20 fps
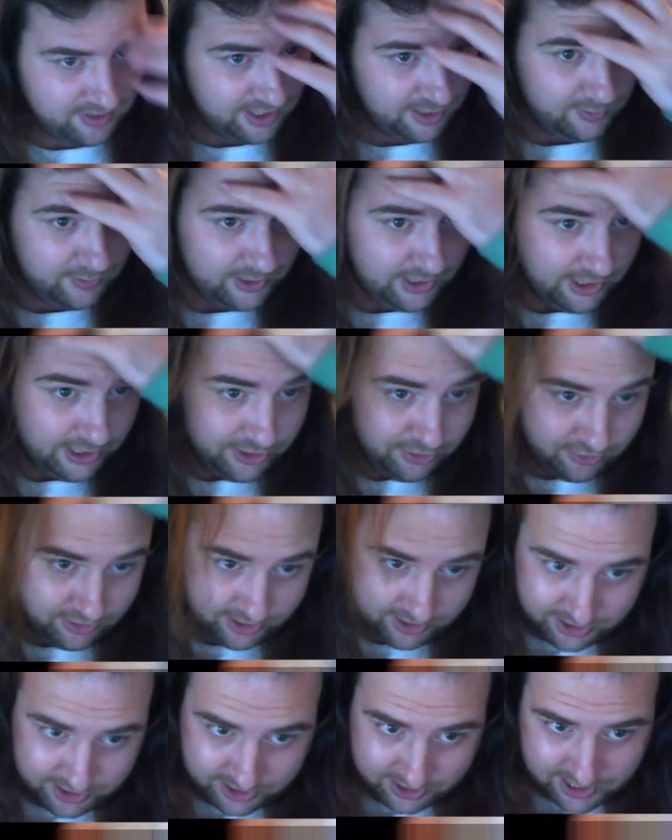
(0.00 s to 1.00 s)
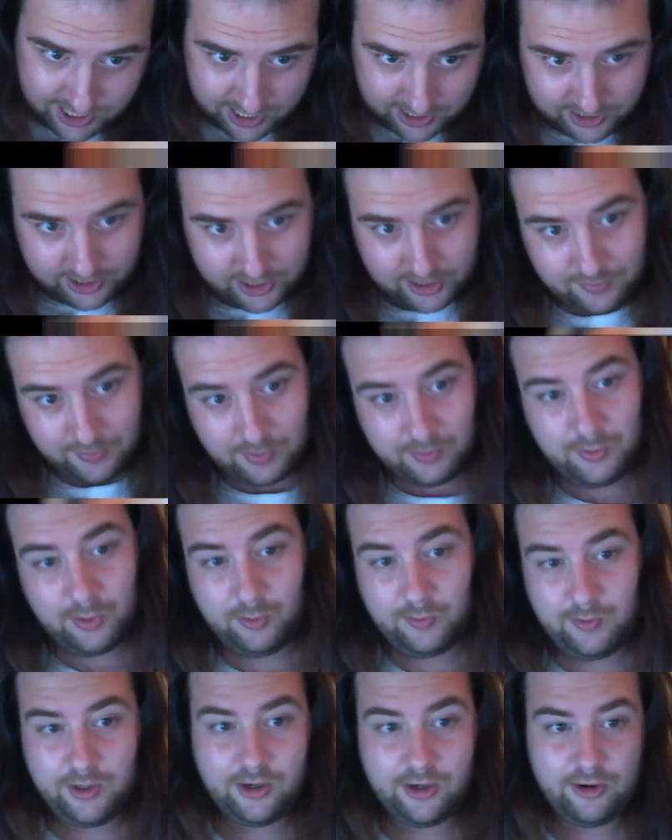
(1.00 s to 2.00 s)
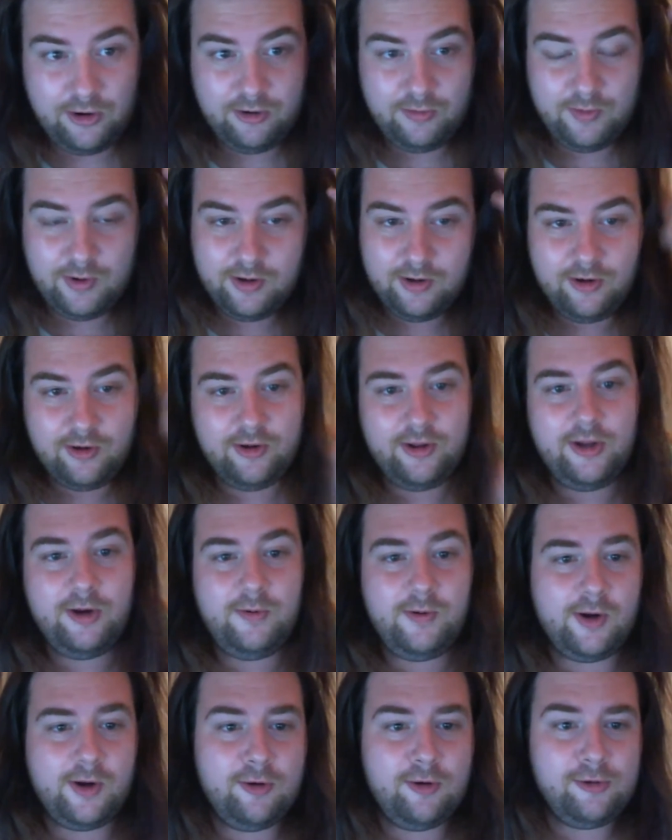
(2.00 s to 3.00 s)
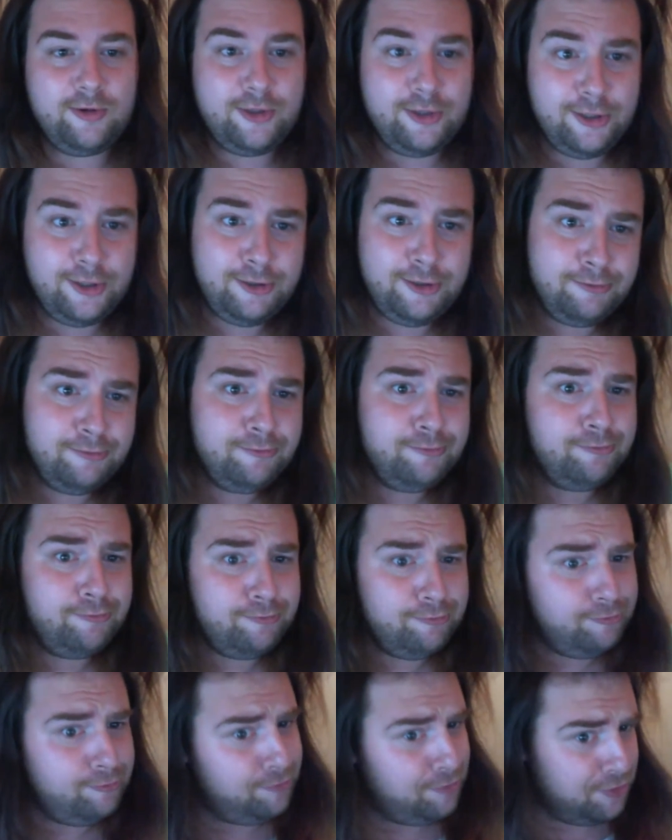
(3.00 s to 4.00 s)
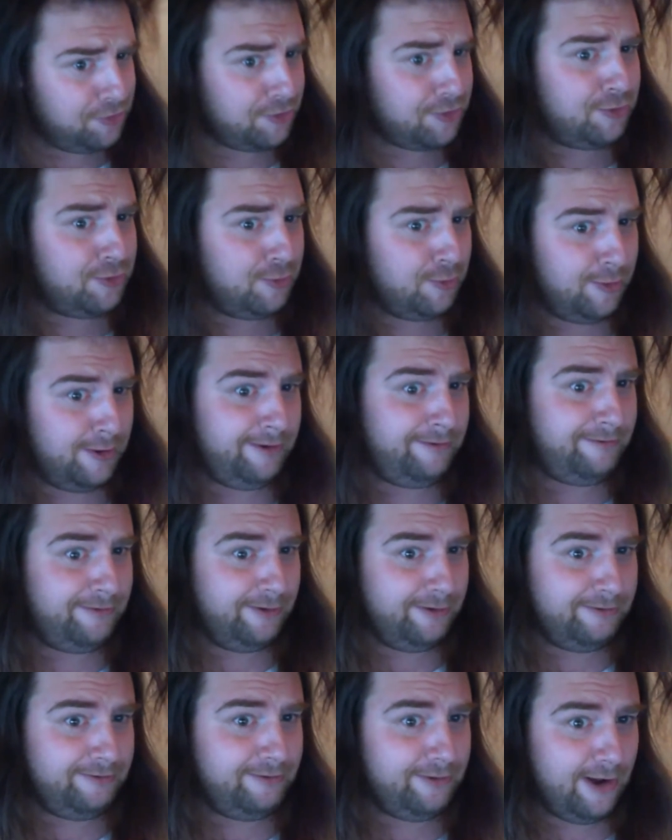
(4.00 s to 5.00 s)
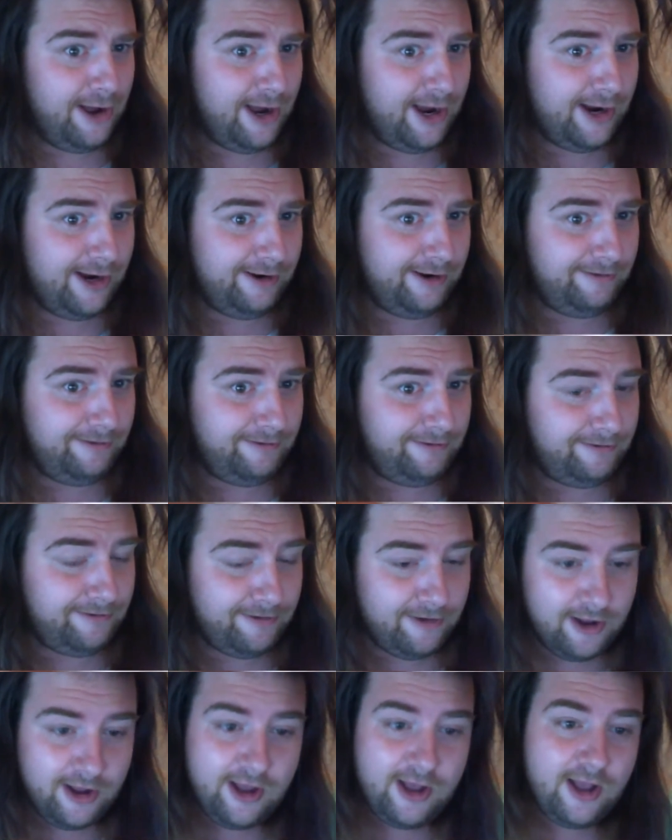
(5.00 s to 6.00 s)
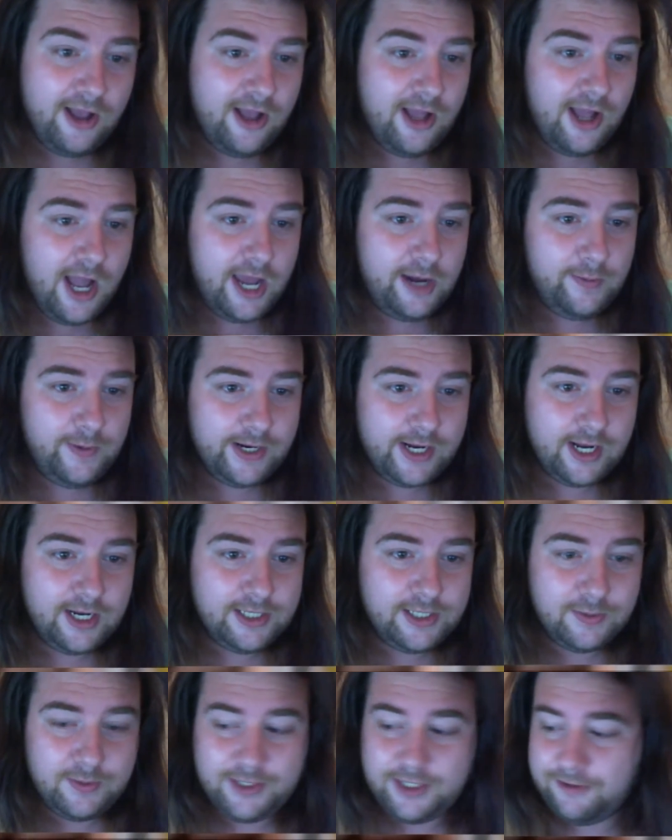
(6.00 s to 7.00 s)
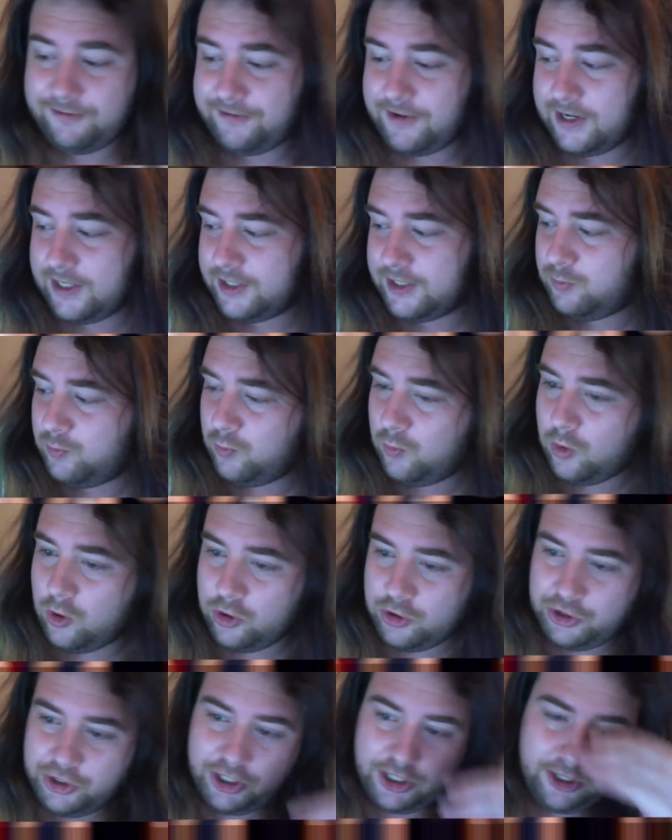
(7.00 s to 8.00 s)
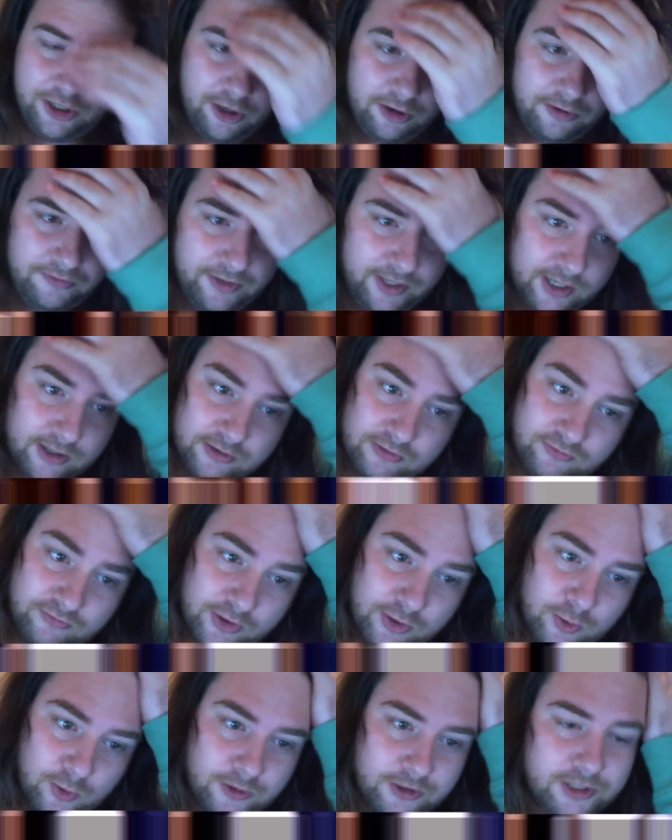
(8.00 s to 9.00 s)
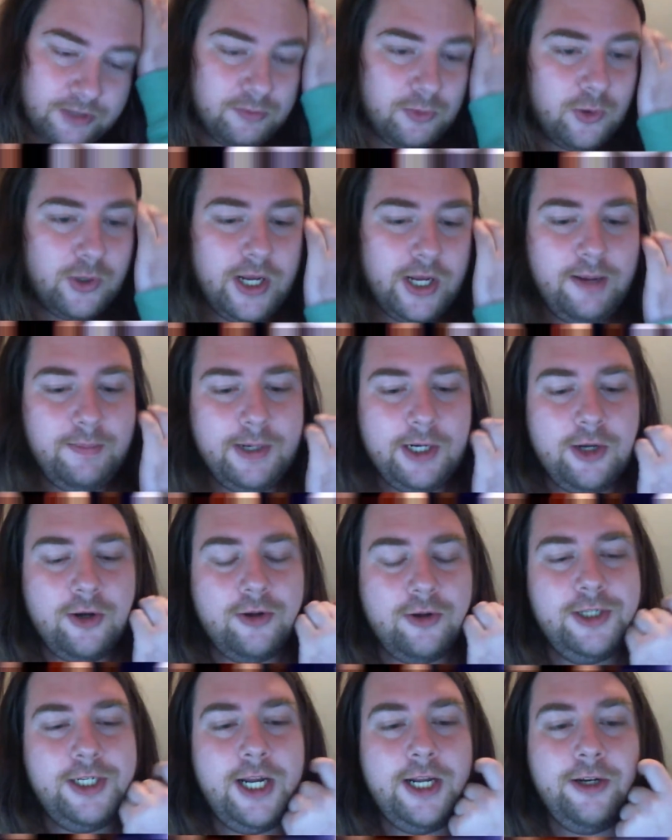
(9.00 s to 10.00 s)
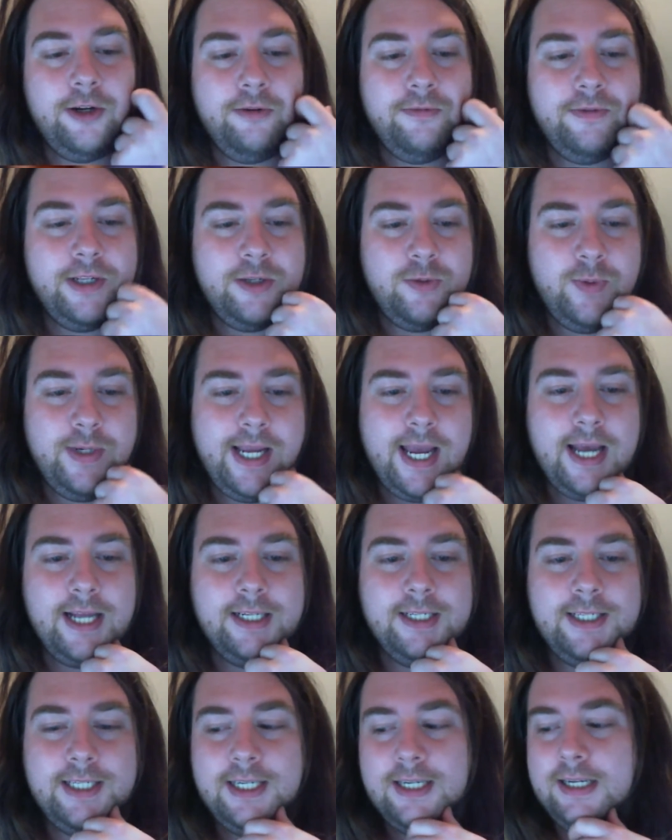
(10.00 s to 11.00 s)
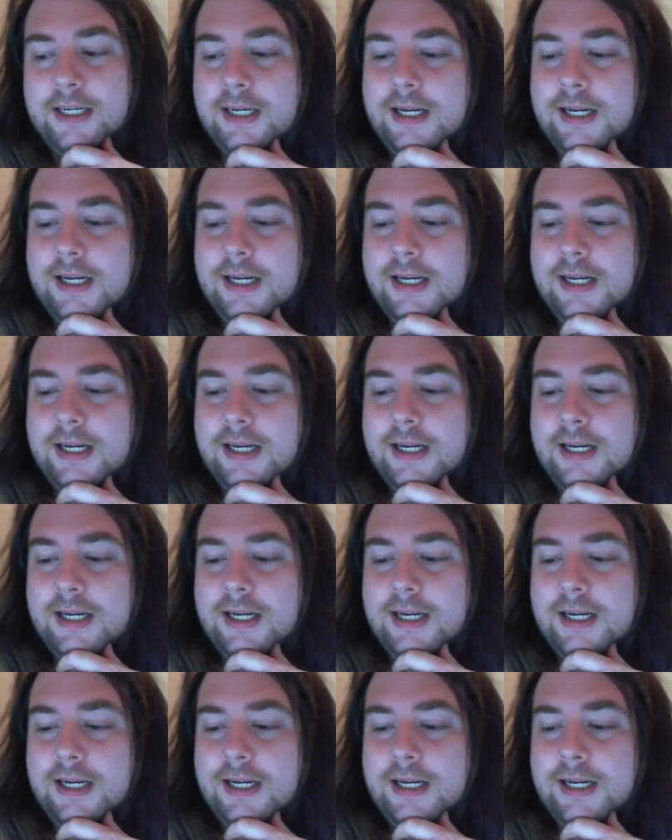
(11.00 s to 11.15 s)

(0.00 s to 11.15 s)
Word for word: It was literally standing up a moment ago, but oh, there we go. See, the quiff of life. Anyway guys, I want to say thanks for watching. Hopefully I'll record some more gaming content over this weekend.